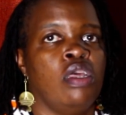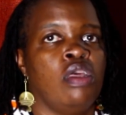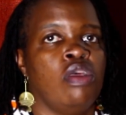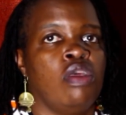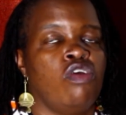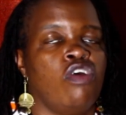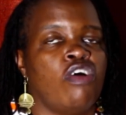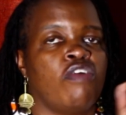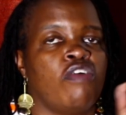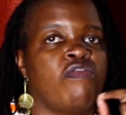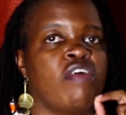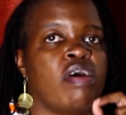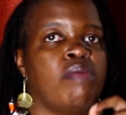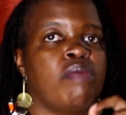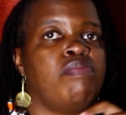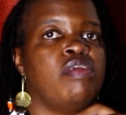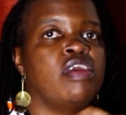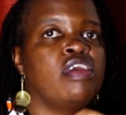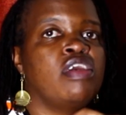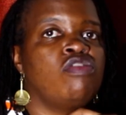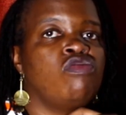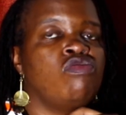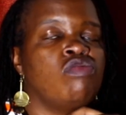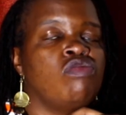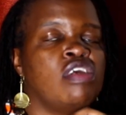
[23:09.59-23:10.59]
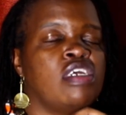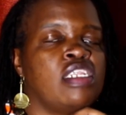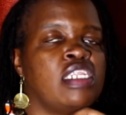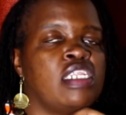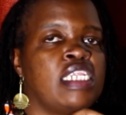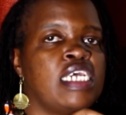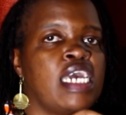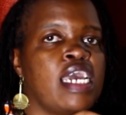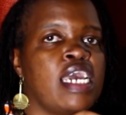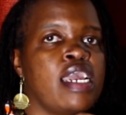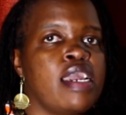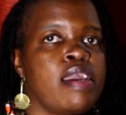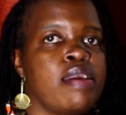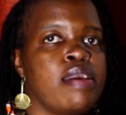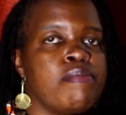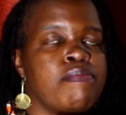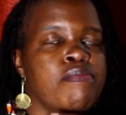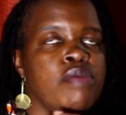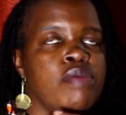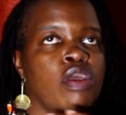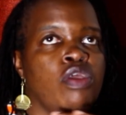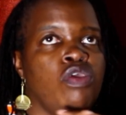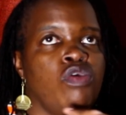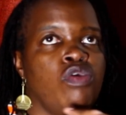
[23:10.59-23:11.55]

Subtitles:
your fabric to the time